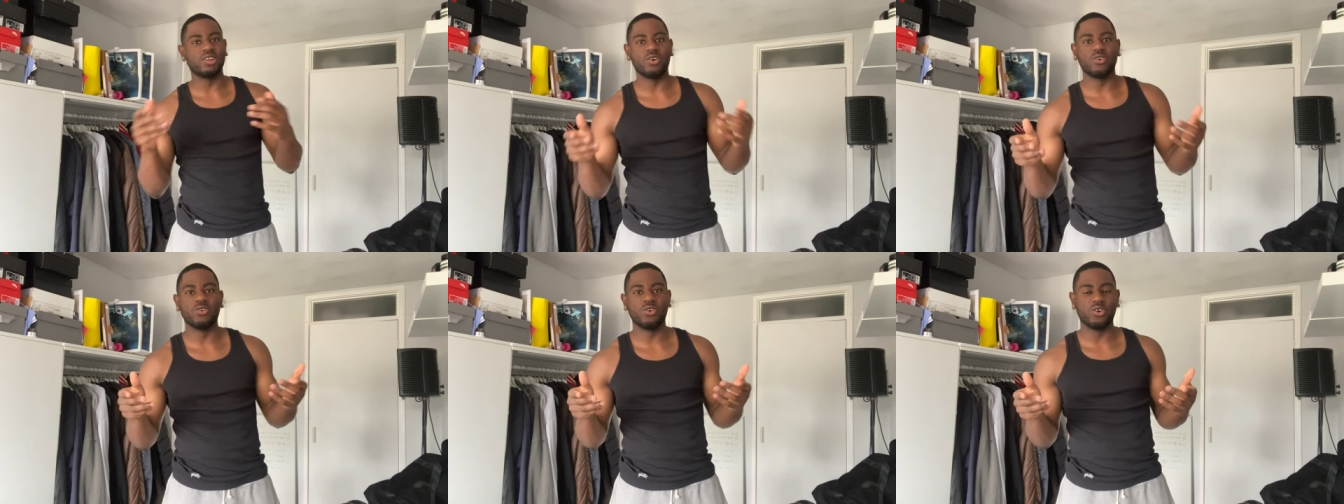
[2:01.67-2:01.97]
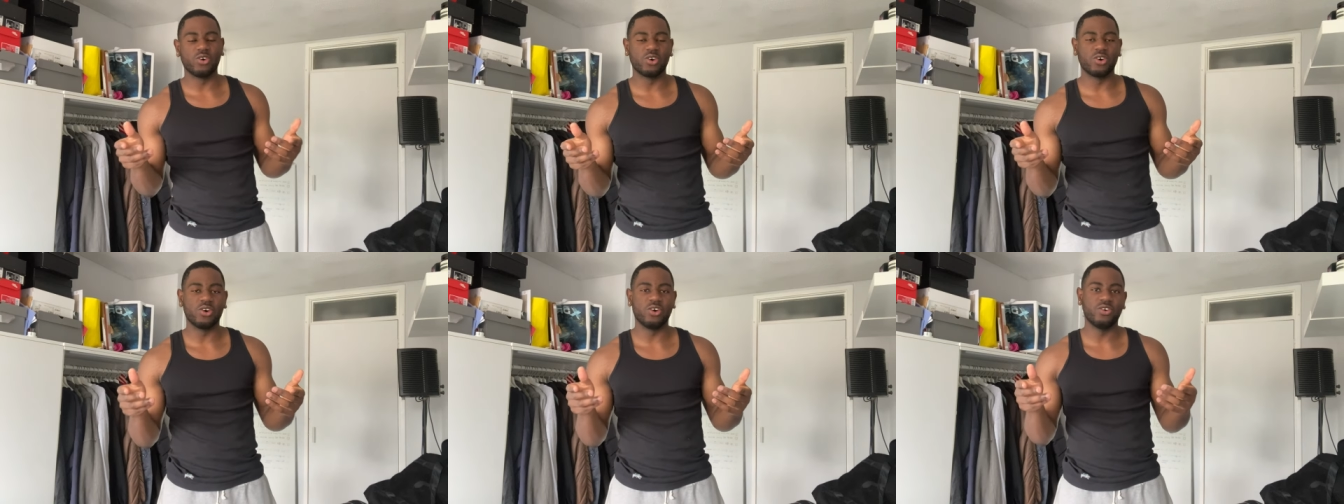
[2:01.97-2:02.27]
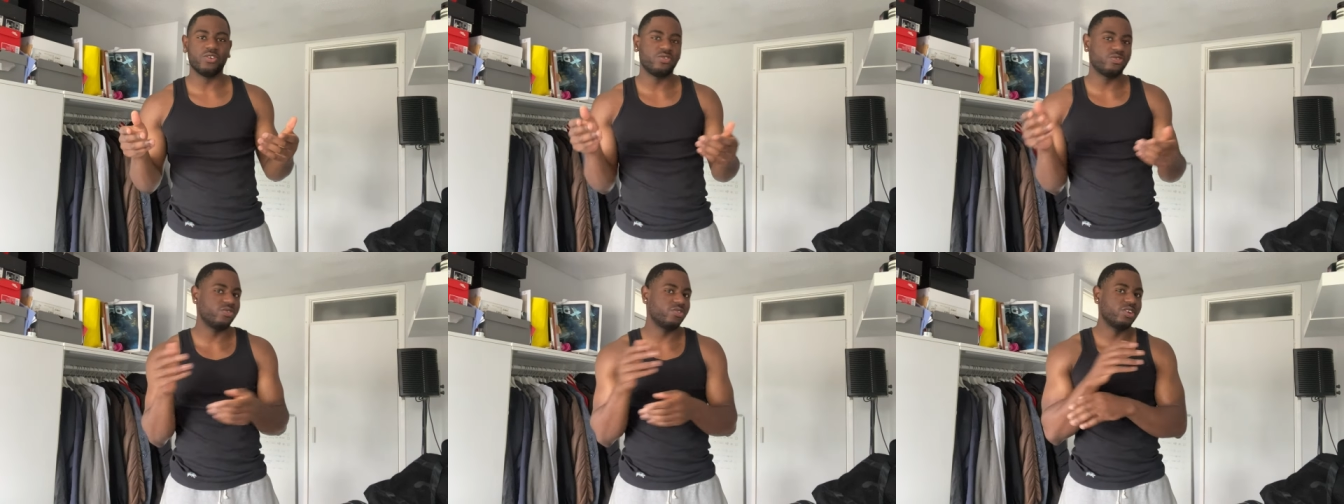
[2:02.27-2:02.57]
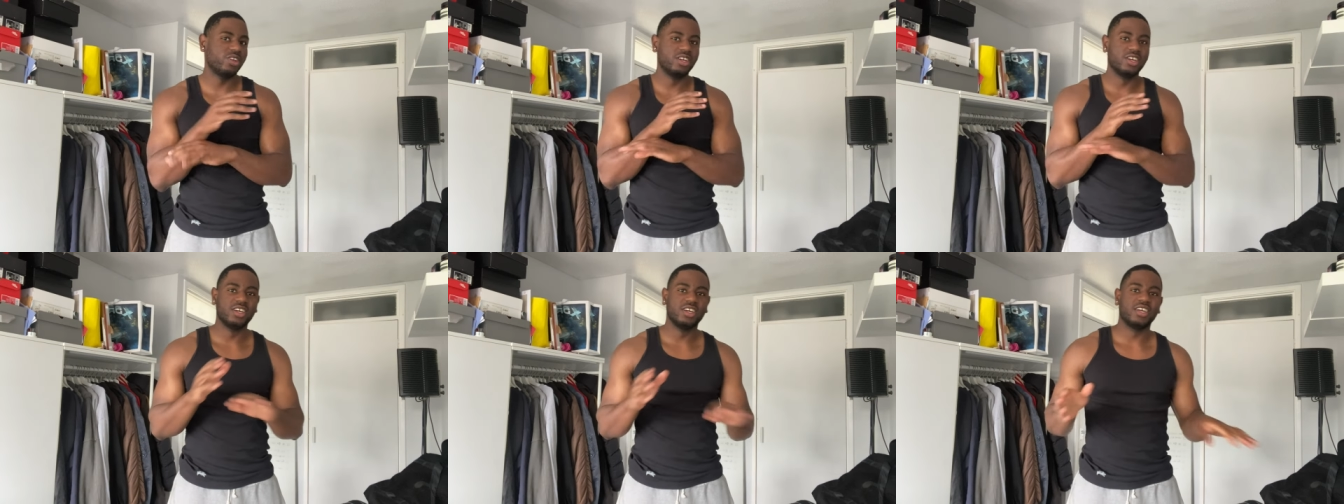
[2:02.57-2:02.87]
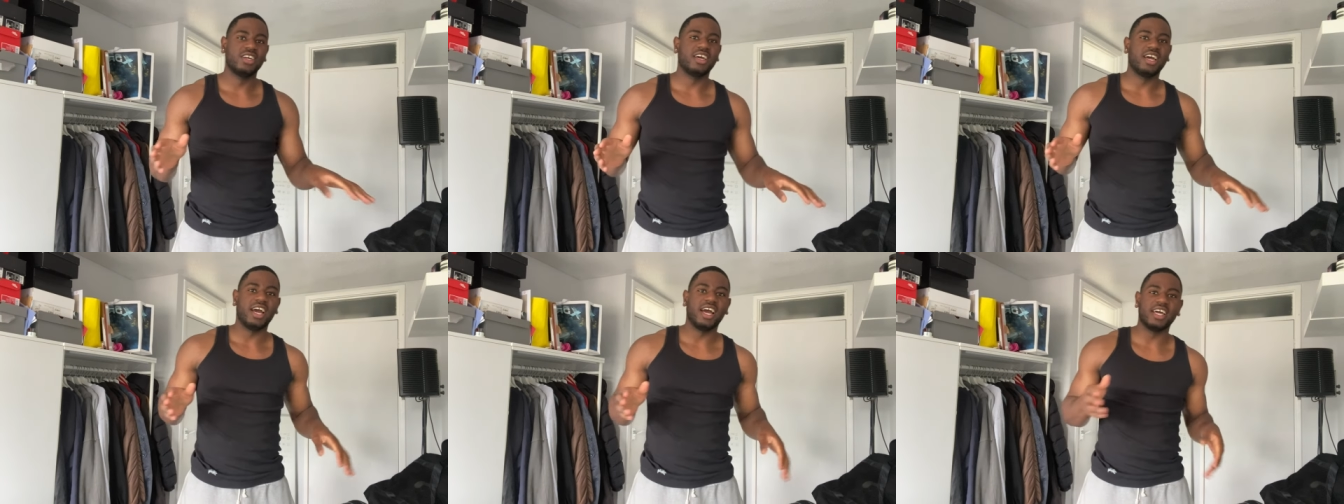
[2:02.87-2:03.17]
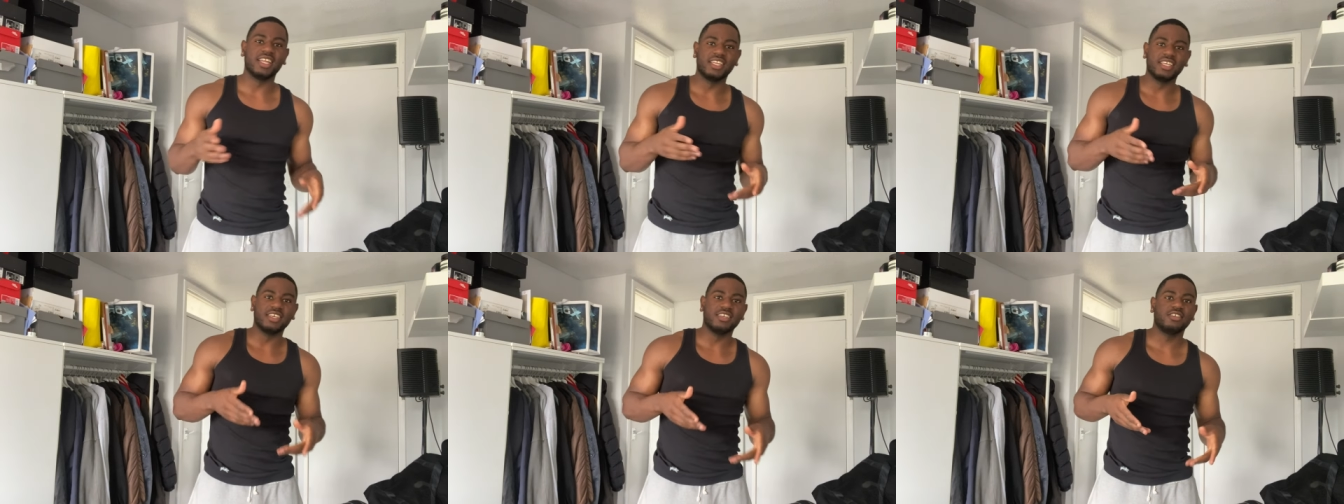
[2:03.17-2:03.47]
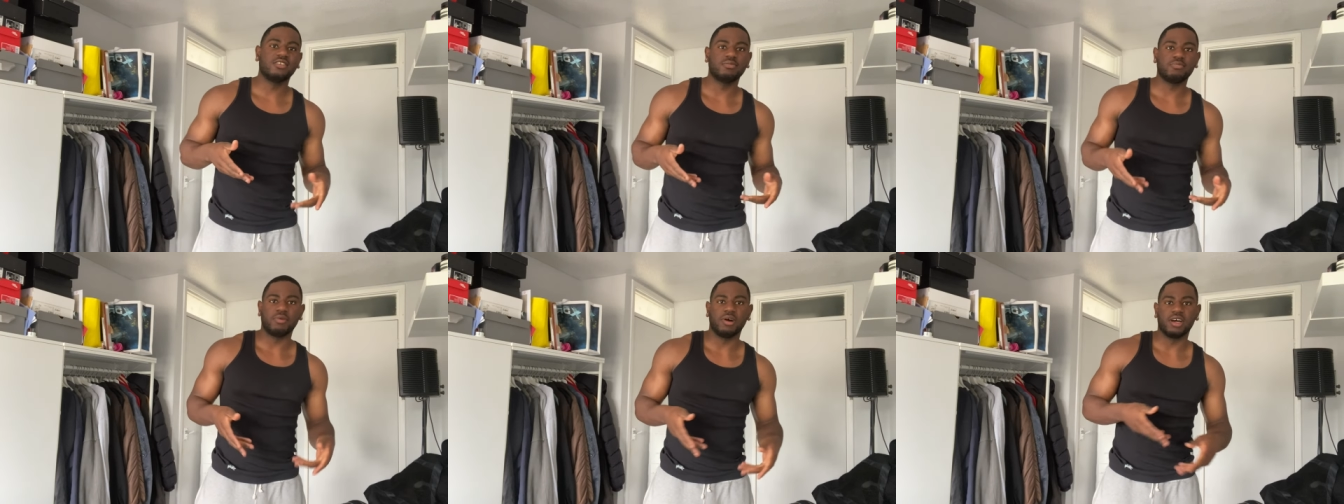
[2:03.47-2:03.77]
don't log off at
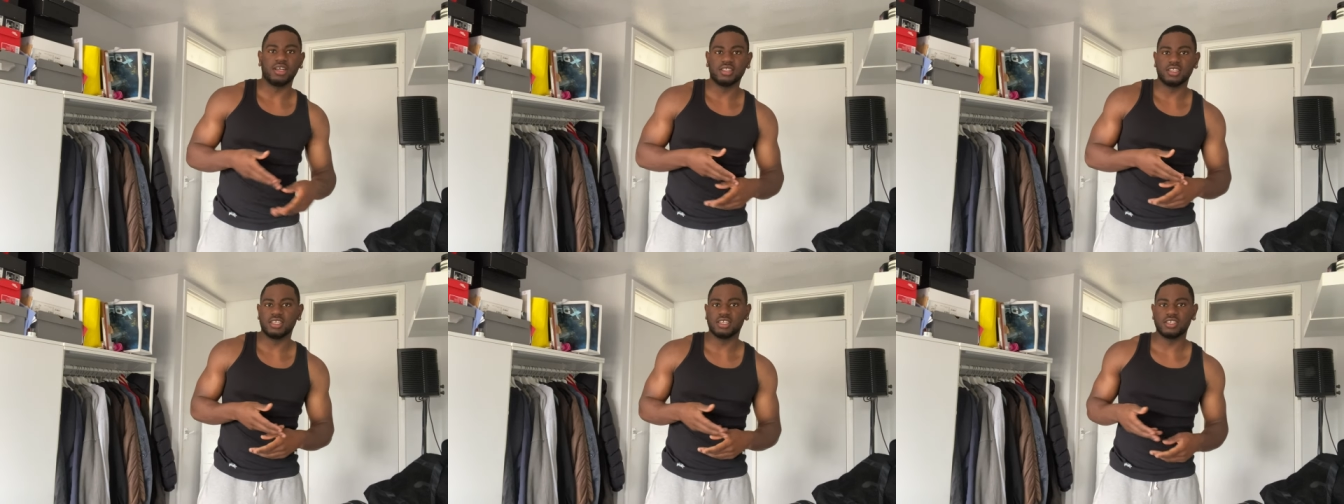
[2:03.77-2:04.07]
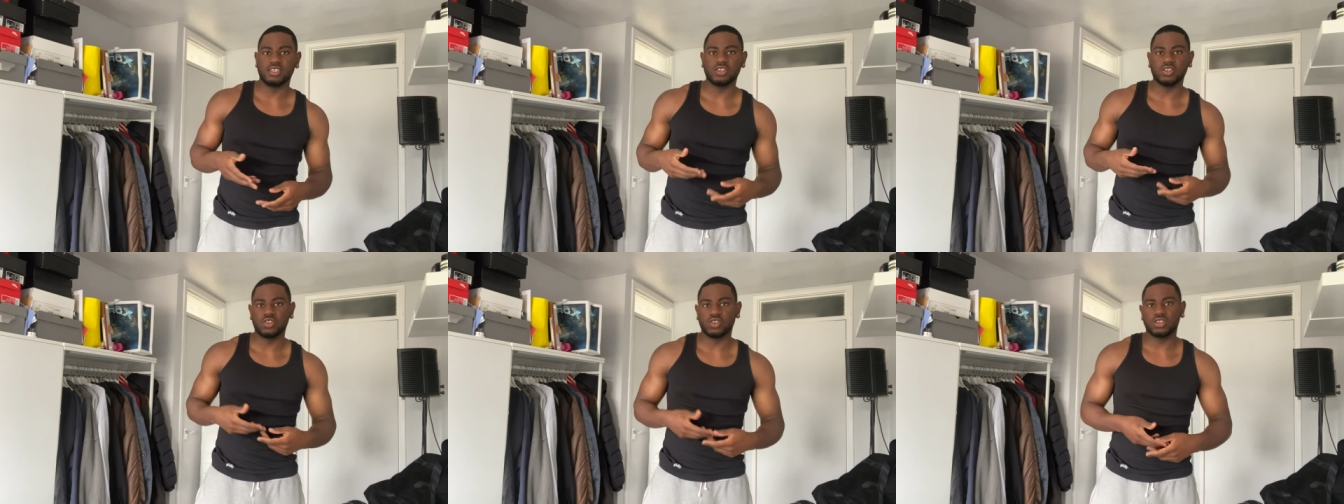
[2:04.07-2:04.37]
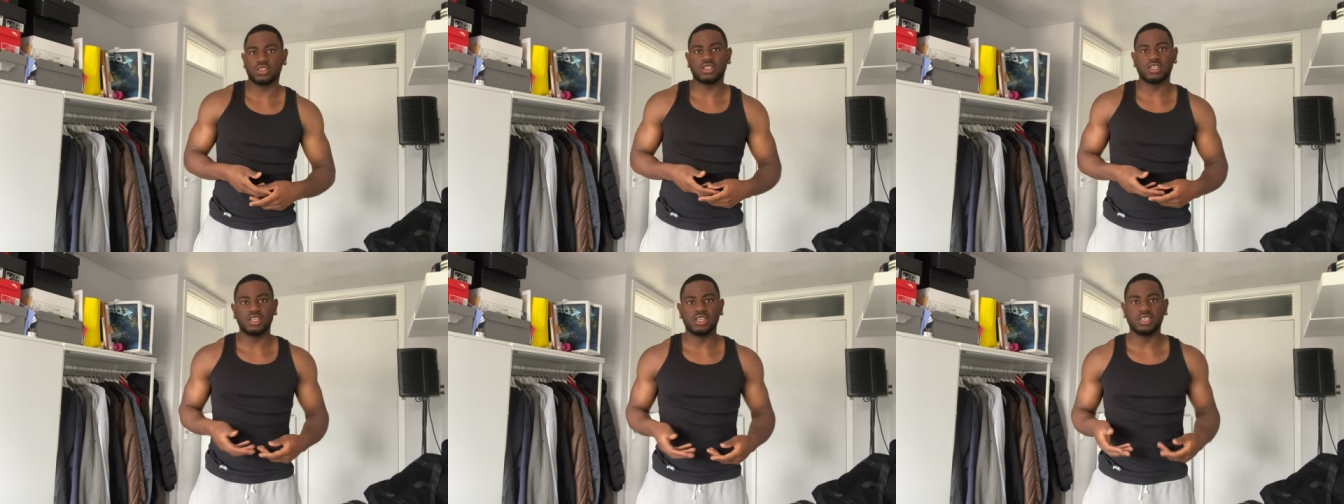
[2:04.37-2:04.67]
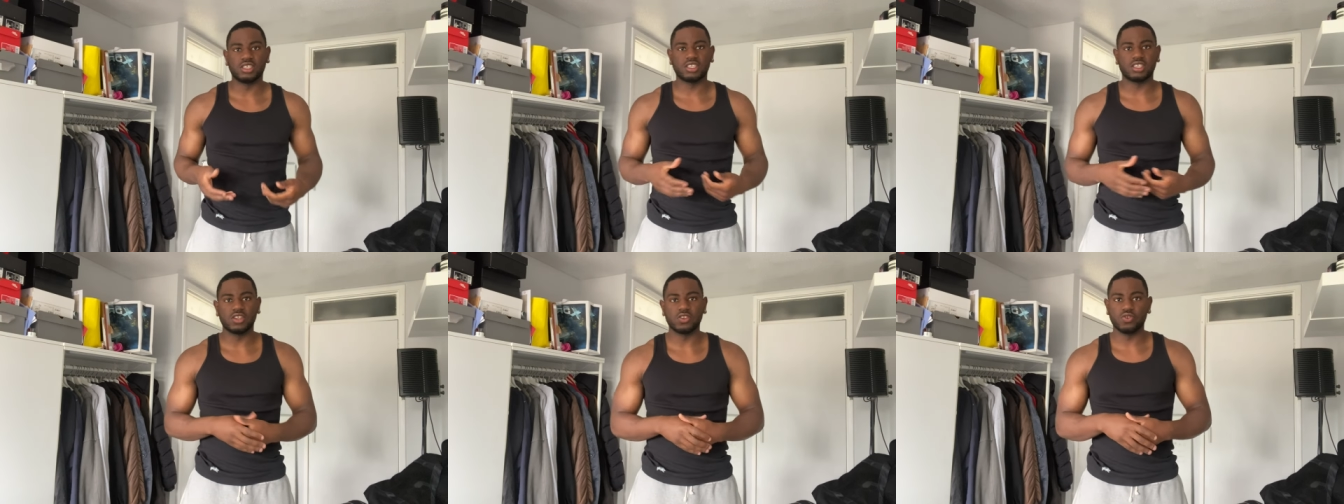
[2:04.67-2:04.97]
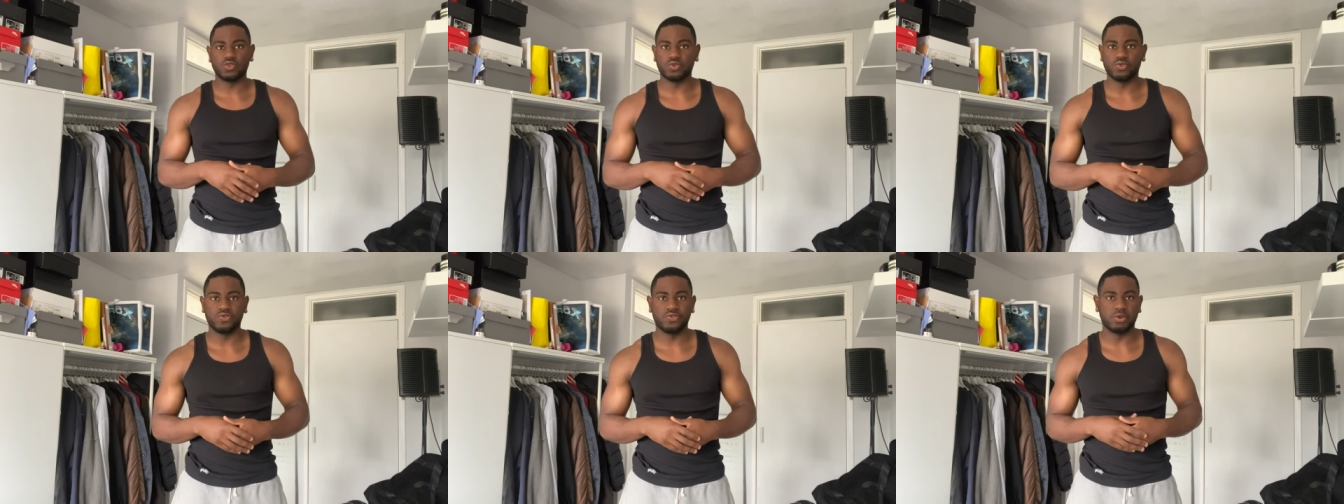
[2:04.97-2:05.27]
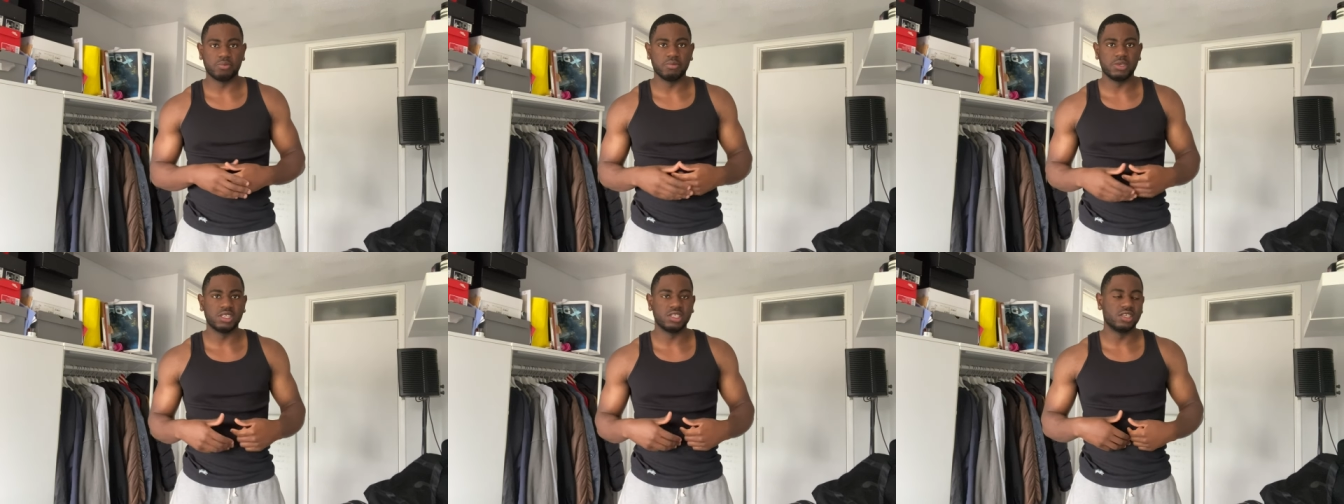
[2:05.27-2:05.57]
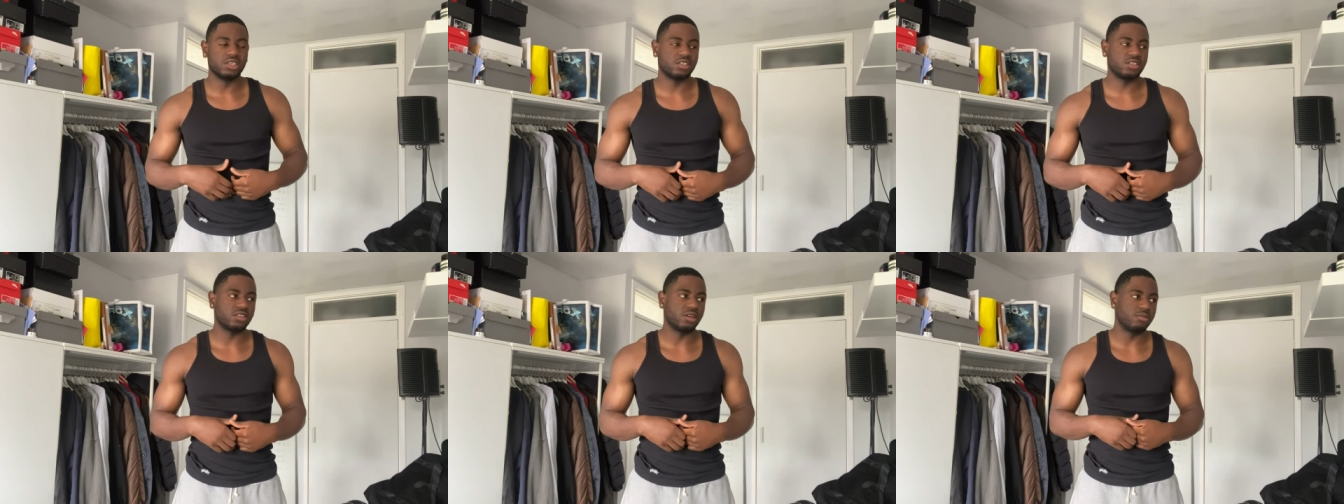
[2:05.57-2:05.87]
this. But this is just an essential for me
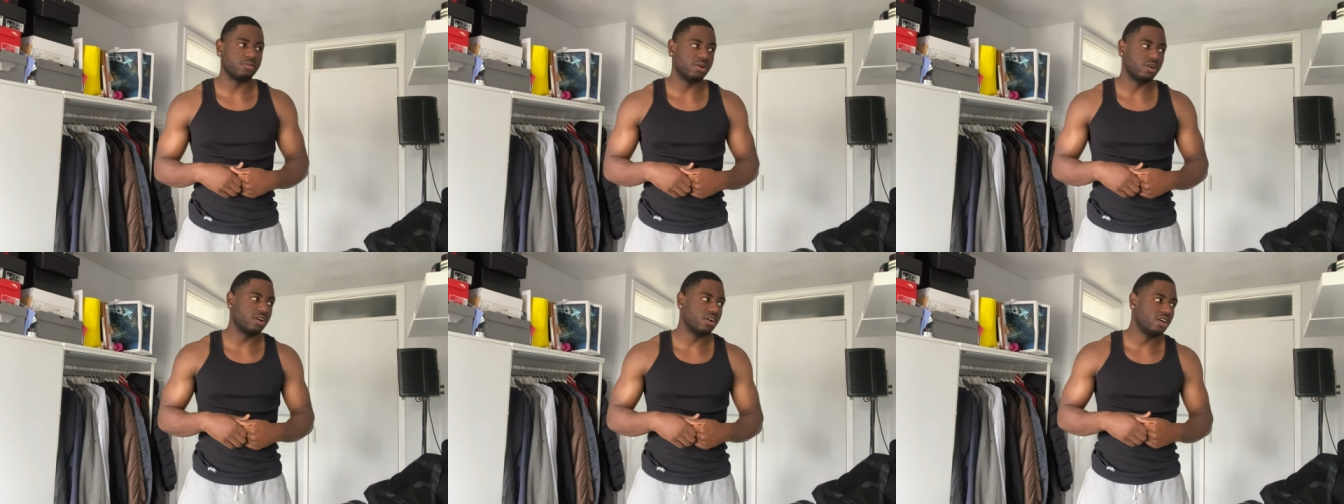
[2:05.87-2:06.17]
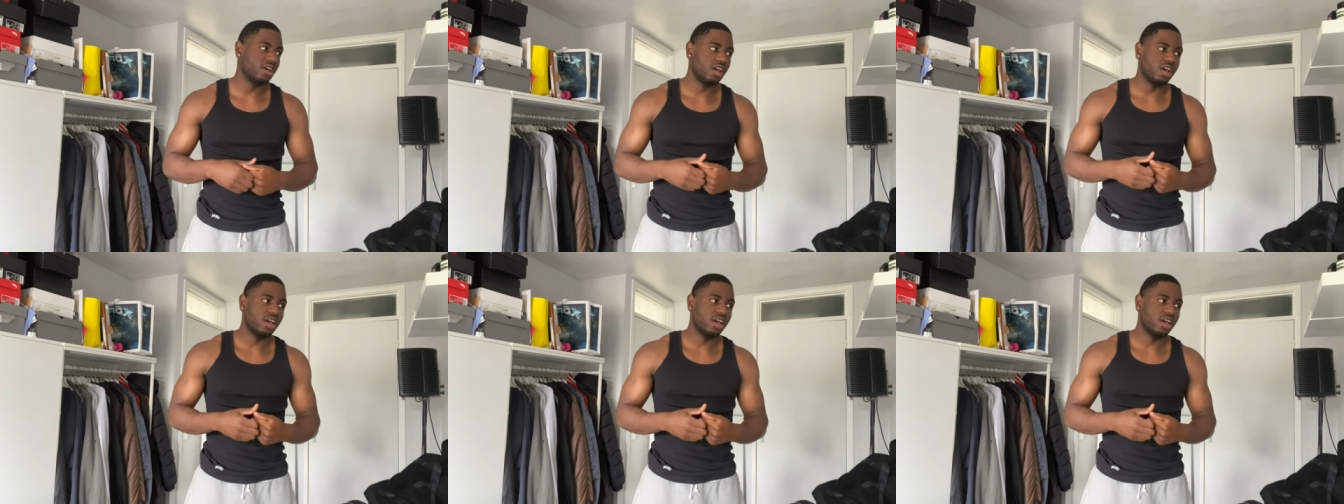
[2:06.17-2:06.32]
this summer.